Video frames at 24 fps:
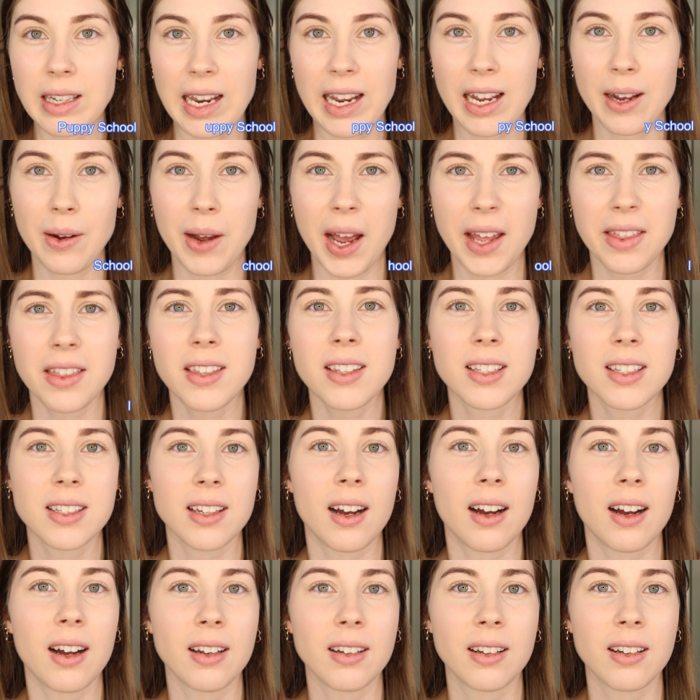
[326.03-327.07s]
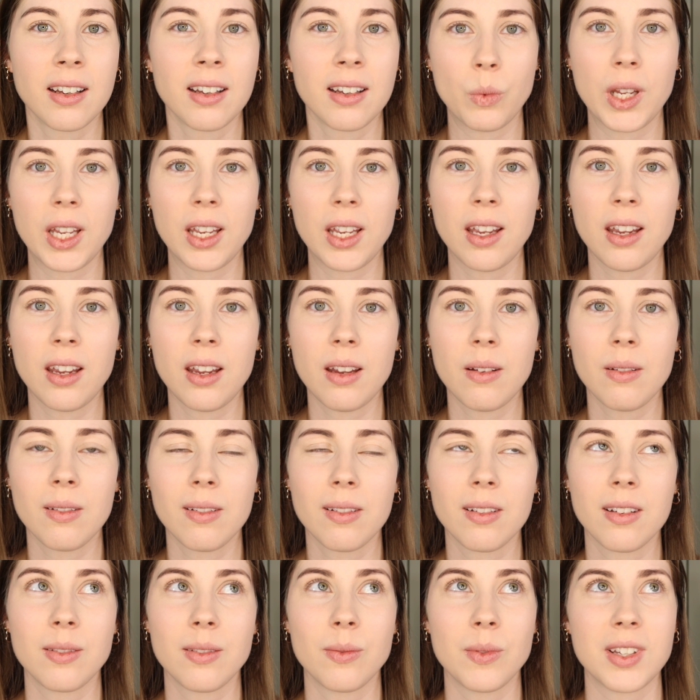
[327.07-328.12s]
Now, at the start, we
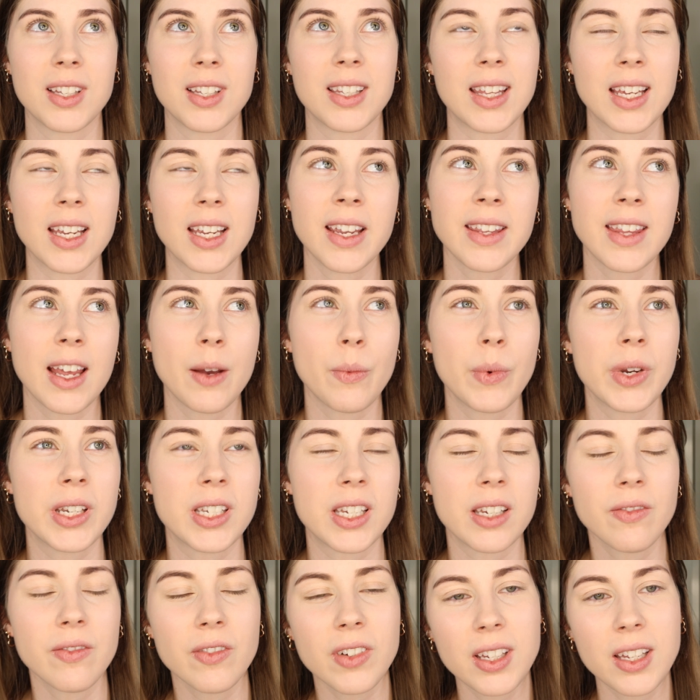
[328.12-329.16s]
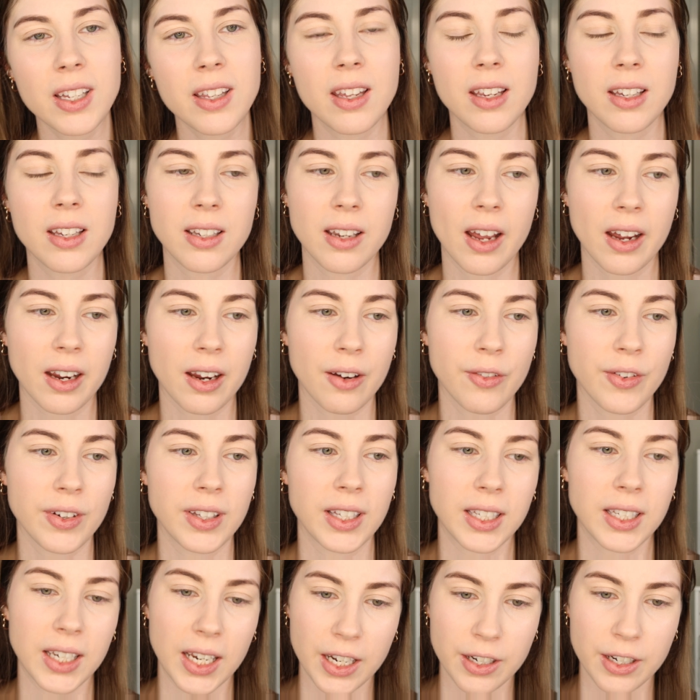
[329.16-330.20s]
was thinking that we didn't really think Nugget
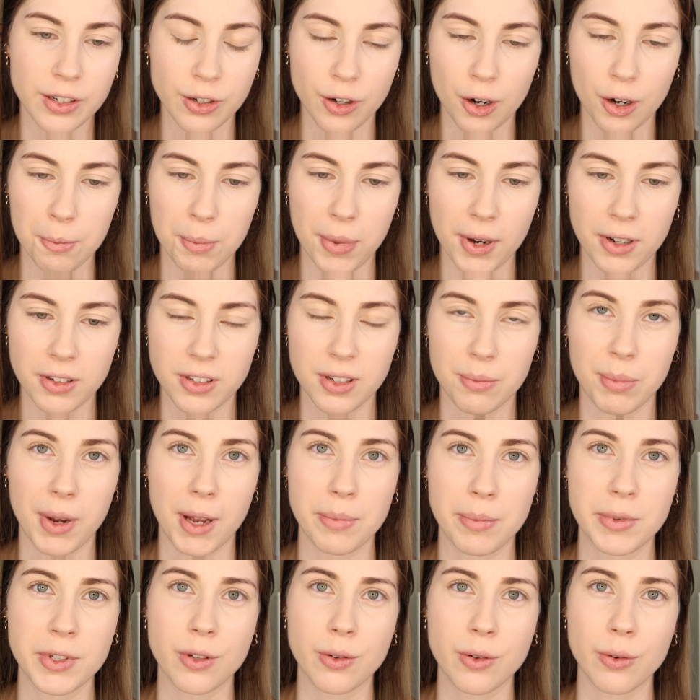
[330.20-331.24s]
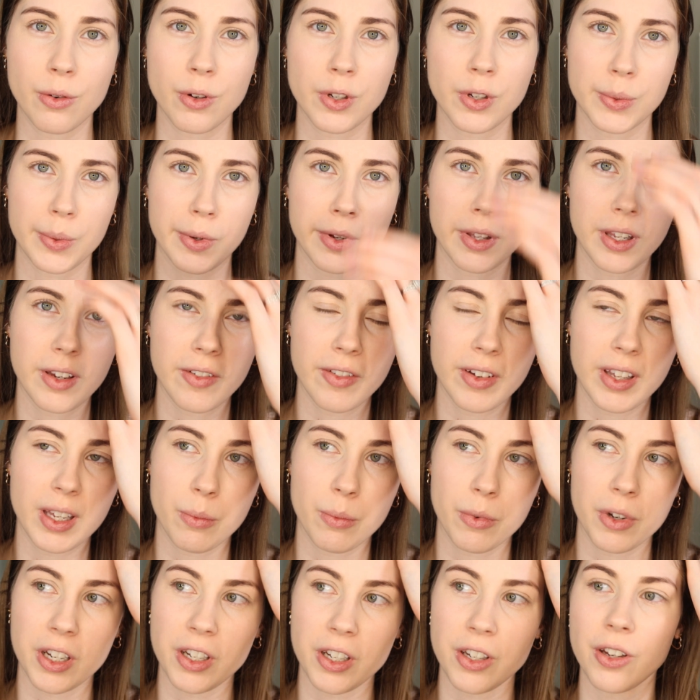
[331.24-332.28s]
really needed to go to puppy school because we only really
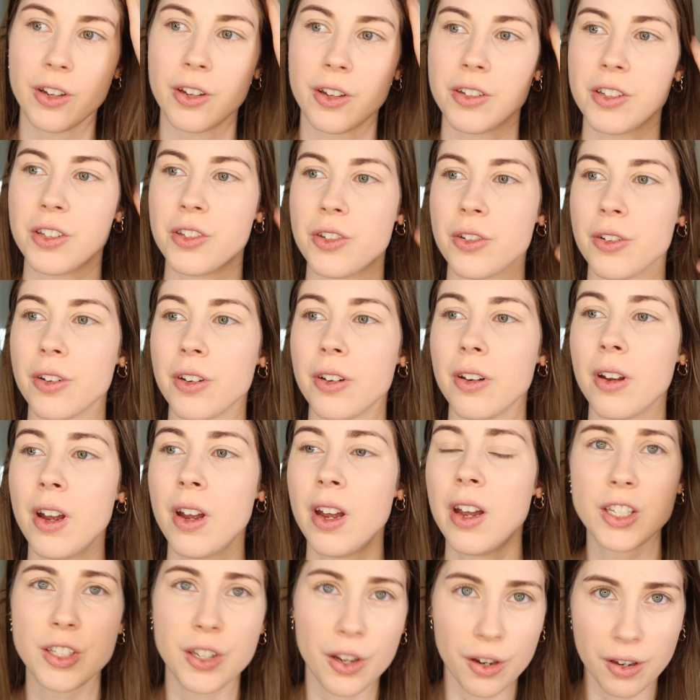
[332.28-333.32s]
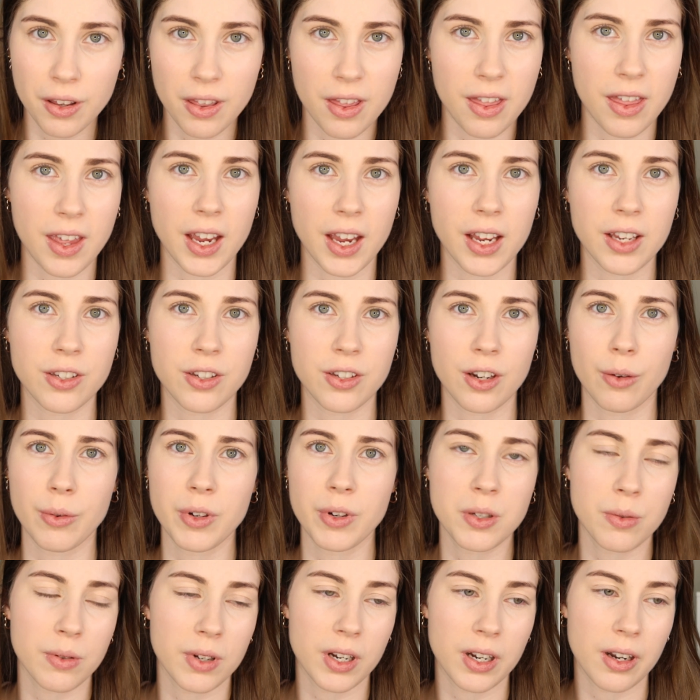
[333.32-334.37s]
wanted her to do certain things. You know, we
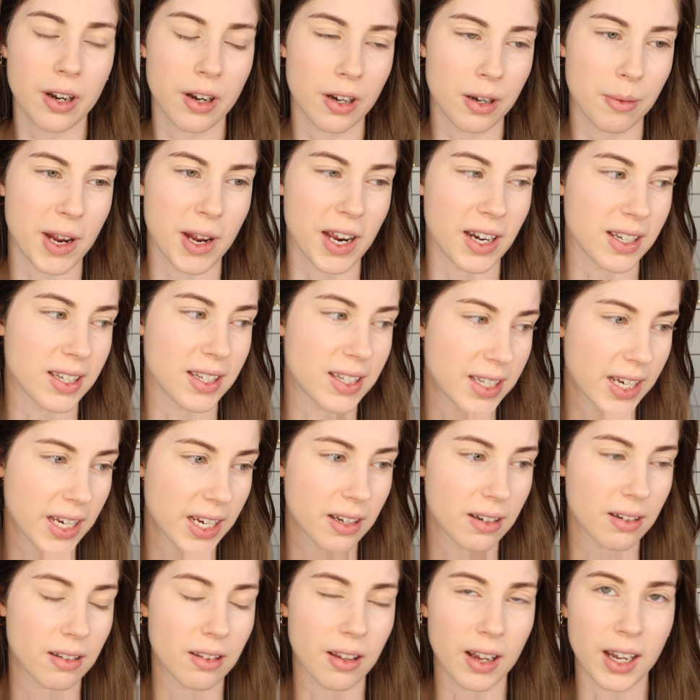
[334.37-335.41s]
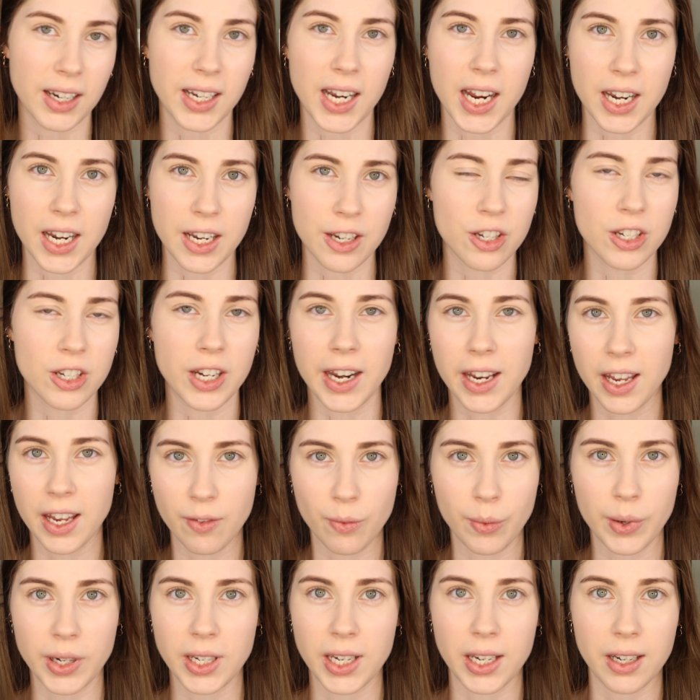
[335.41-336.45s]
just wanted her to be able to sit, lie down and shake
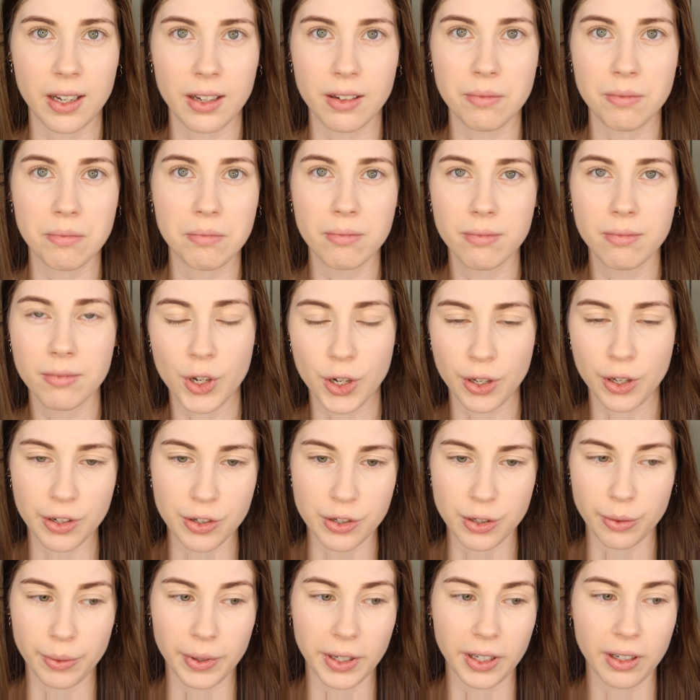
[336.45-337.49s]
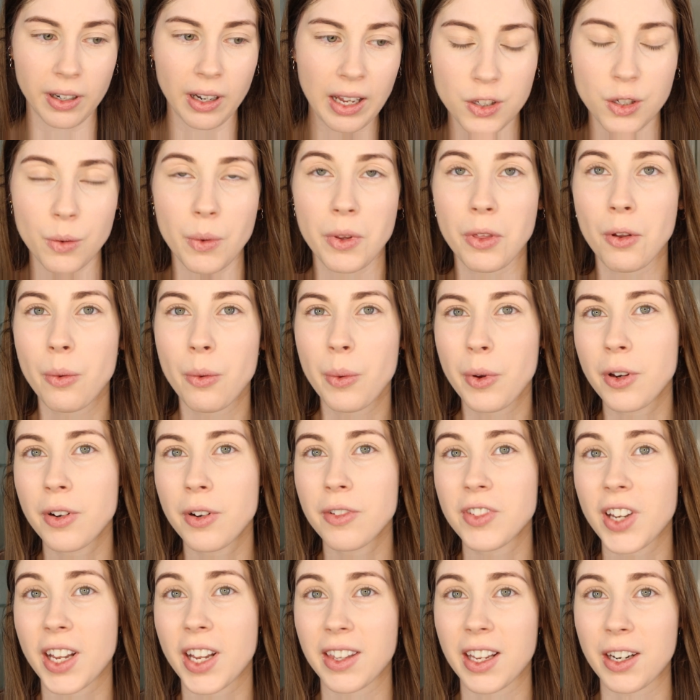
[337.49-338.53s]
if we needed her to do it. So we thought we could
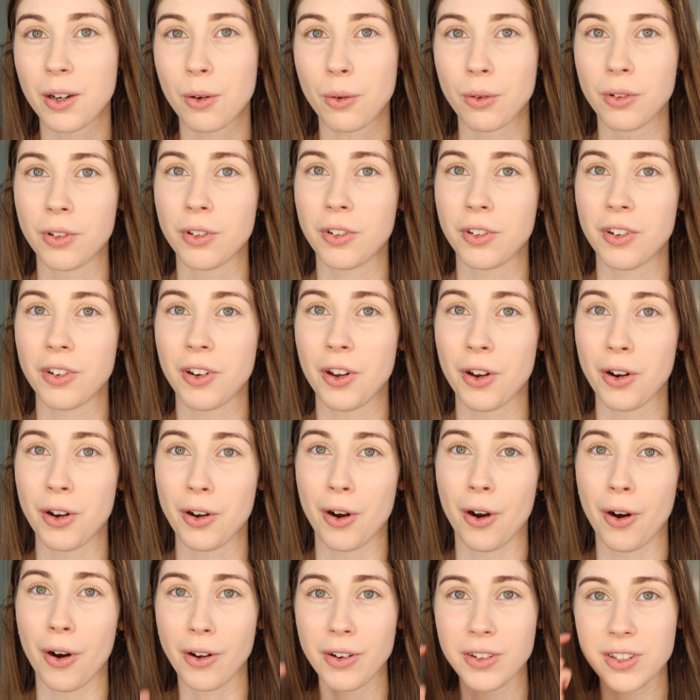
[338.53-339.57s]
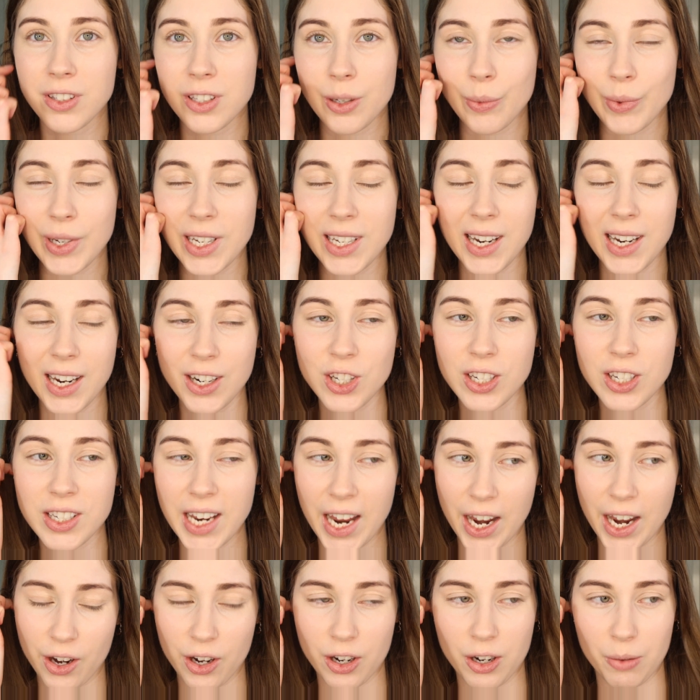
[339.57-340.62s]
have done that all on her own, so we didn't actually
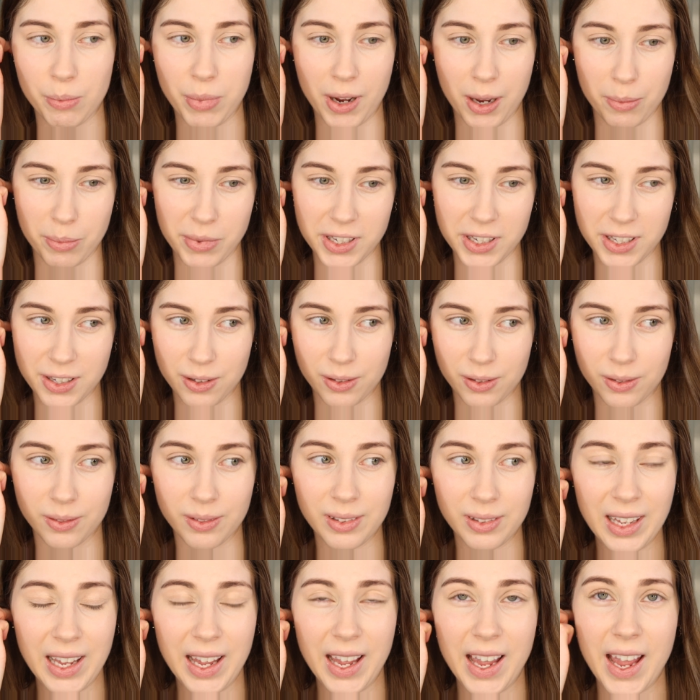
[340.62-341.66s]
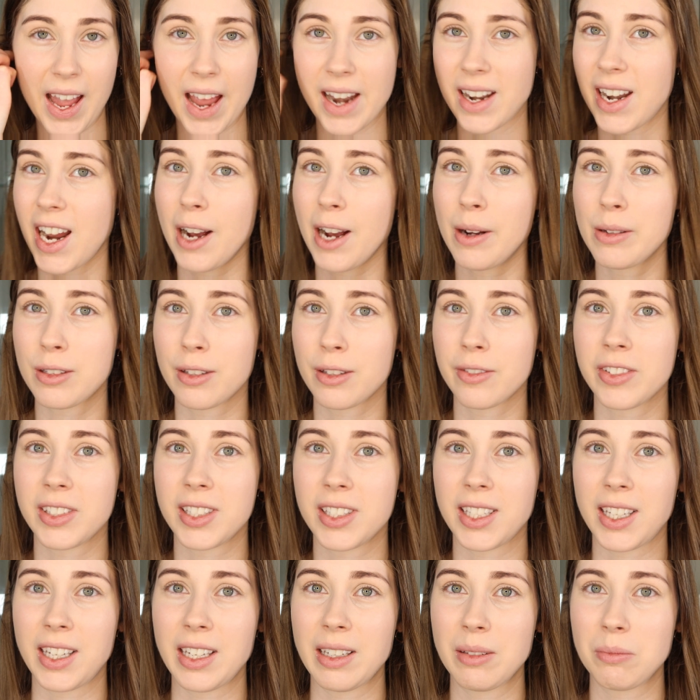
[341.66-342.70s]
take her to puppy school. And now it's
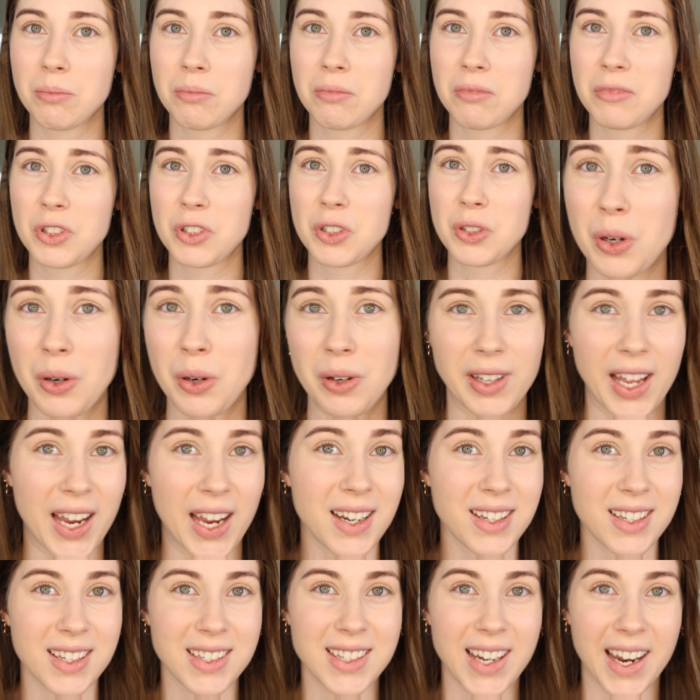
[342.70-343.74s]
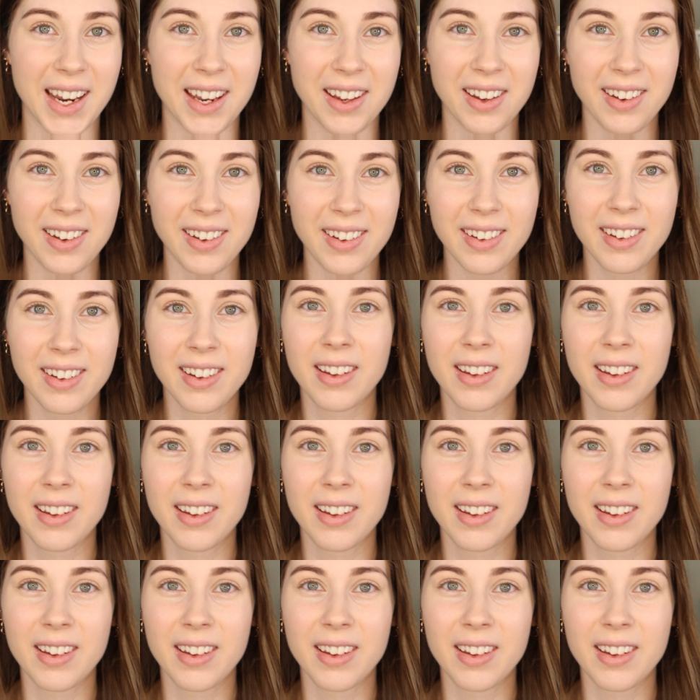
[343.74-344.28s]
obviously too late to take her.